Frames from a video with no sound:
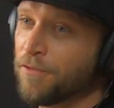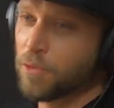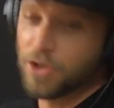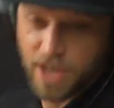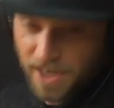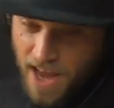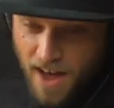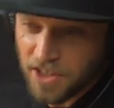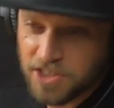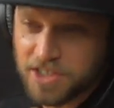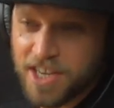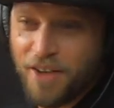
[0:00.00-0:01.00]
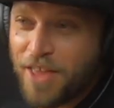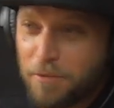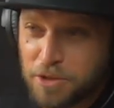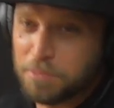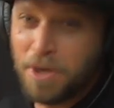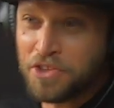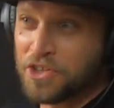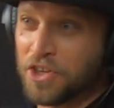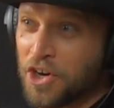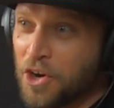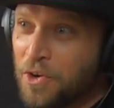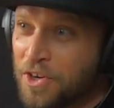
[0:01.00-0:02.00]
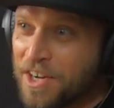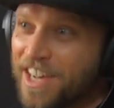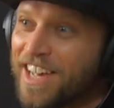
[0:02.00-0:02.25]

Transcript: afterwards like, nah, this is how that was meant to go.